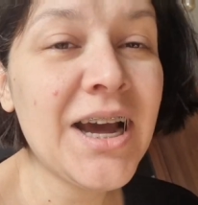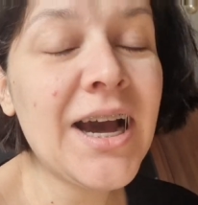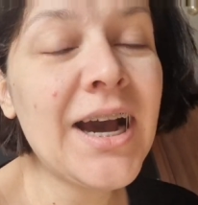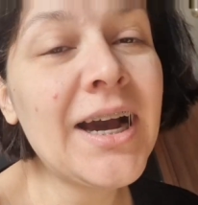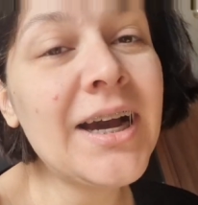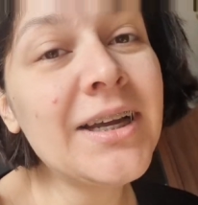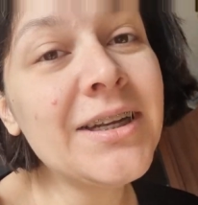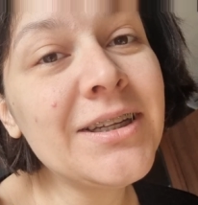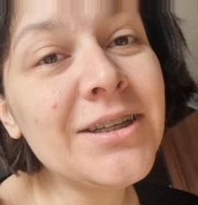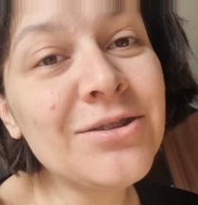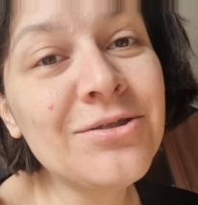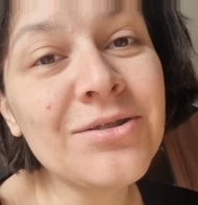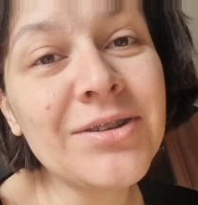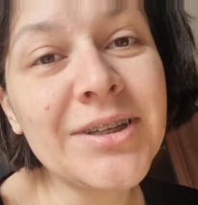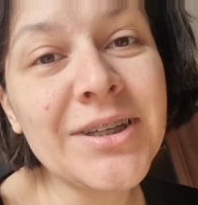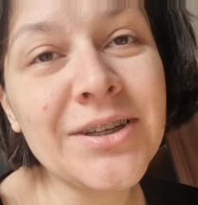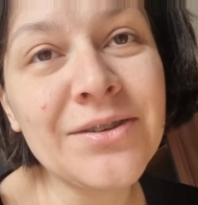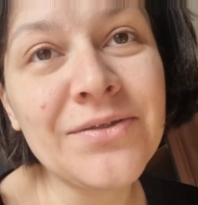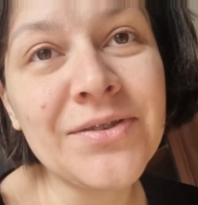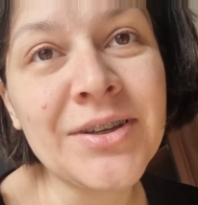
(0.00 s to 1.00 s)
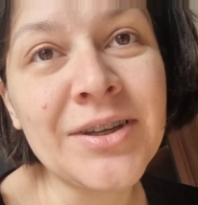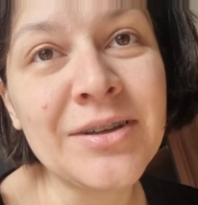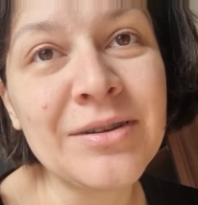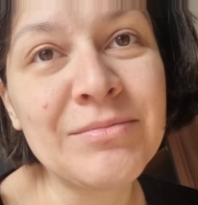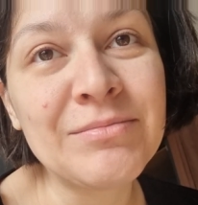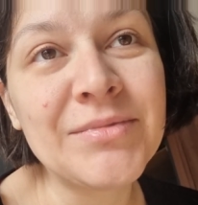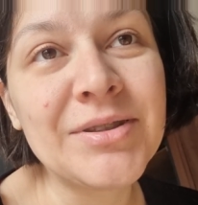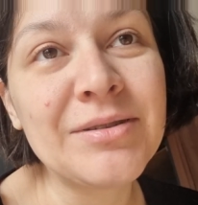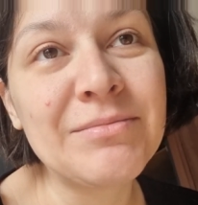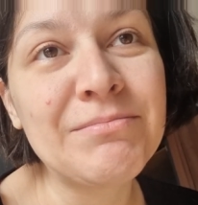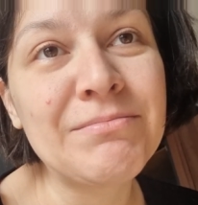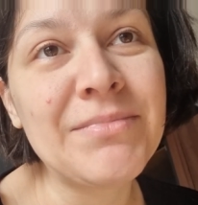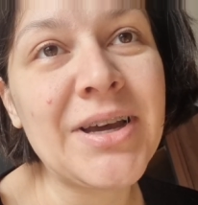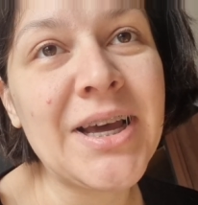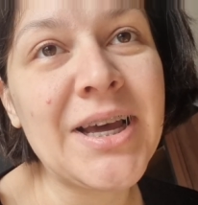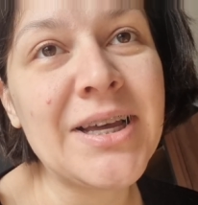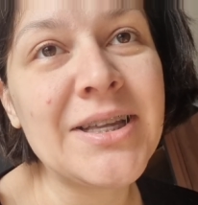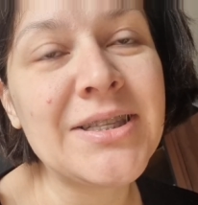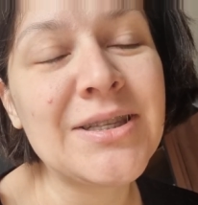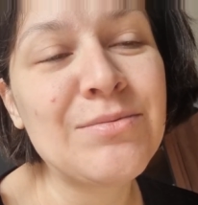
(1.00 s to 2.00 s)
I need to give him the
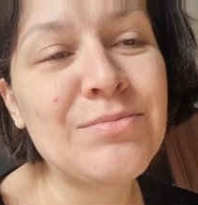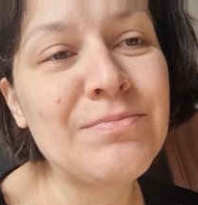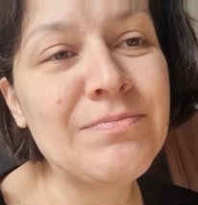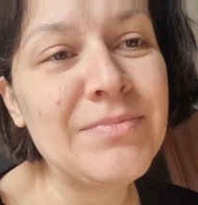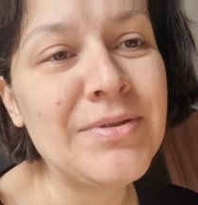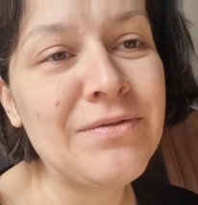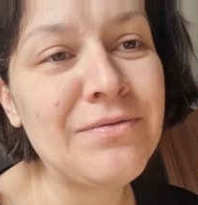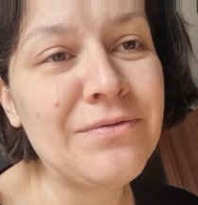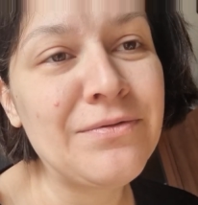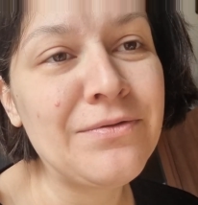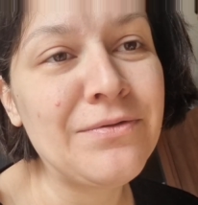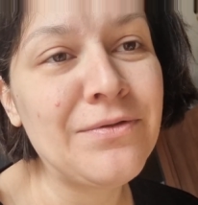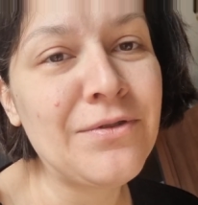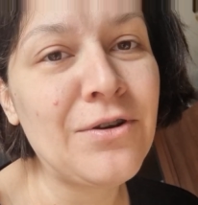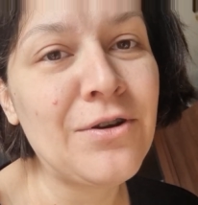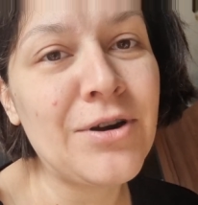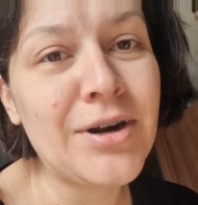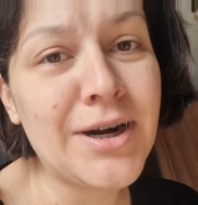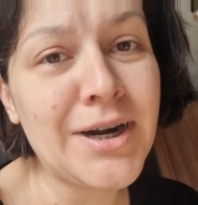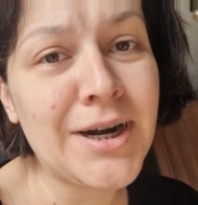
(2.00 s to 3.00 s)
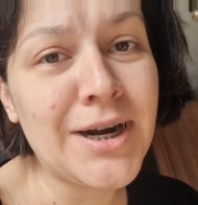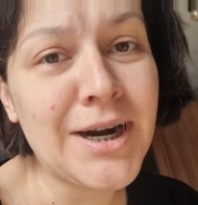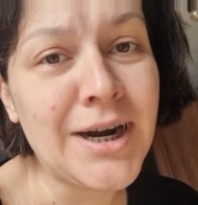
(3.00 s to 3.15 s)
meds before